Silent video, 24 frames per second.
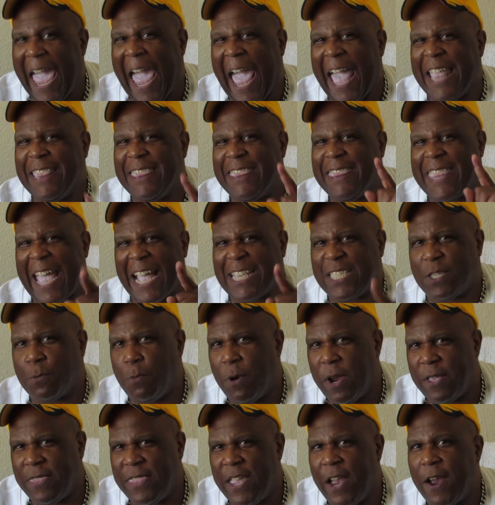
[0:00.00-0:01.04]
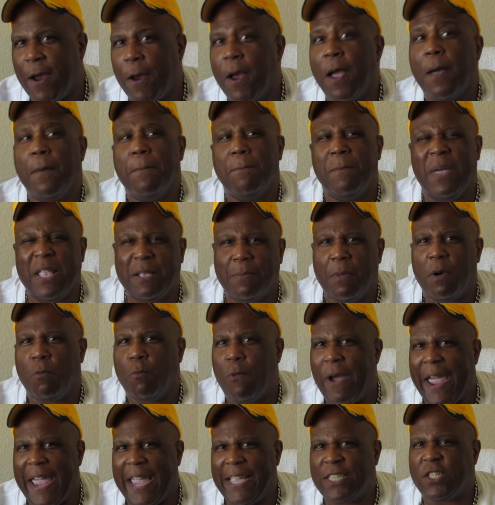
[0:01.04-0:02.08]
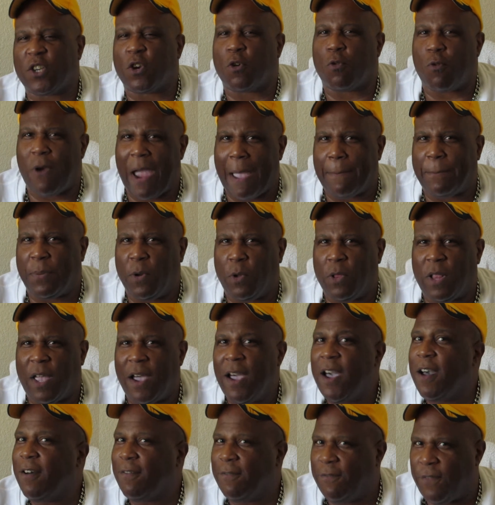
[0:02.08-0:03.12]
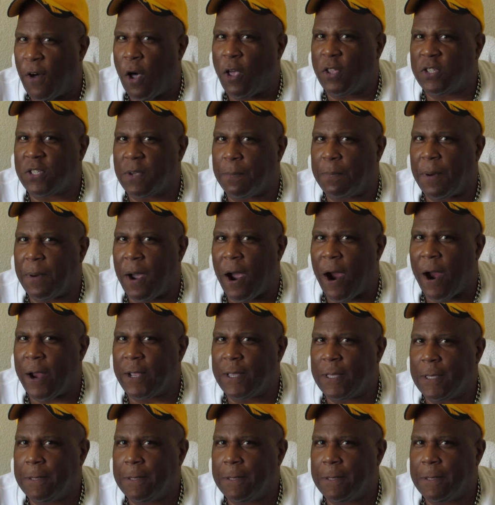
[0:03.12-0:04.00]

And that's where their minimum wage crapola falls apart.